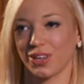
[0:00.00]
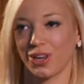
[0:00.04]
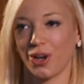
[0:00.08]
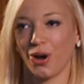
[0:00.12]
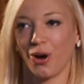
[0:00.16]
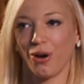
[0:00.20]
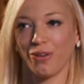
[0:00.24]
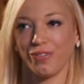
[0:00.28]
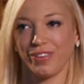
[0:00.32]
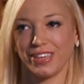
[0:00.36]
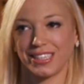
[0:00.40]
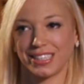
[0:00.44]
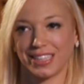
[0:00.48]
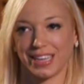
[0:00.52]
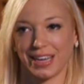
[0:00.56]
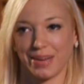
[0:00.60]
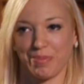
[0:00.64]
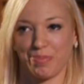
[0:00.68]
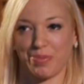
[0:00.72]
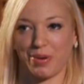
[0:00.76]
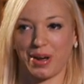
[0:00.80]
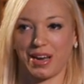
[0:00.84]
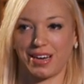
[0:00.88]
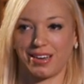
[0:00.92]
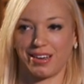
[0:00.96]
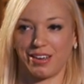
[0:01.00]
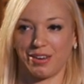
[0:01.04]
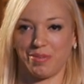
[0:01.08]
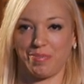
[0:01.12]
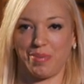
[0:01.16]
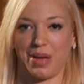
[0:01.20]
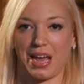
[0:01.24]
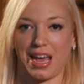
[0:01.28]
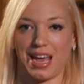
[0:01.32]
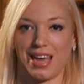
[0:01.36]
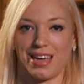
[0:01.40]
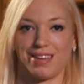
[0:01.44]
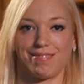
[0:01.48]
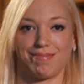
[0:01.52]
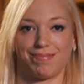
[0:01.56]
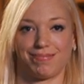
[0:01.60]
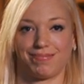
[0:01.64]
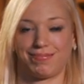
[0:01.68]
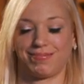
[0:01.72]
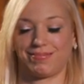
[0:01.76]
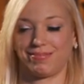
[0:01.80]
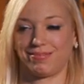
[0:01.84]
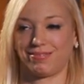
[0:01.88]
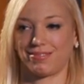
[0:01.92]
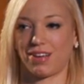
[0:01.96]
Obviously, bread can be
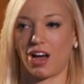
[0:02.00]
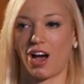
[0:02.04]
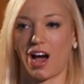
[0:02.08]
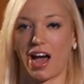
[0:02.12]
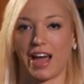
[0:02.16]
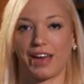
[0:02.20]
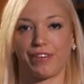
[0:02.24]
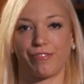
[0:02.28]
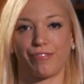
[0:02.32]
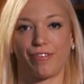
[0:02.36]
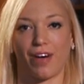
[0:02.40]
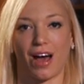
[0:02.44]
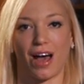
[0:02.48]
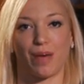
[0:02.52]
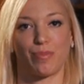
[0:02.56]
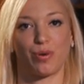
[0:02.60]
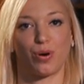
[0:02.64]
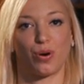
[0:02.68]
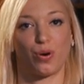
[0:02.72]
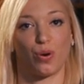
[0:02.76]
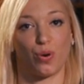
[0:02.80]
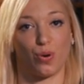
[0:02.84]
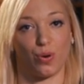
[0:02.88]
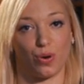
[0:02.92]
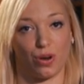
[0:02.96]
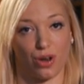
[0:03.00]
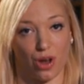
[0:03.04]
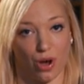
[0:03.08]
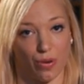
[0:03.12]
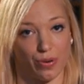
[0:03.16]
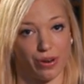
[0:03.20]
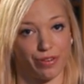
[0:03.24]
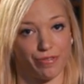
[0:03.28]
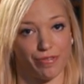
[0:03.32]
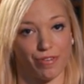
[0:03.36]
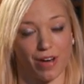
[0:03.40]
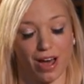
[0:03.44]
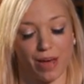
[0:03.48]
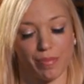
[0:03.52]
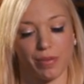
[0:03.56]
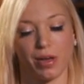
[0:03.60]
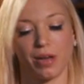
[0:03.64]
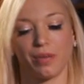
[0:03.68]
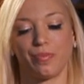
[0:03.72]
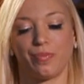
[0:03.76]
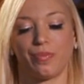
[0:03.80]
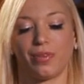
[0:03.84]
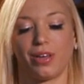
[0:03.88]
high in fibre or low in fibre.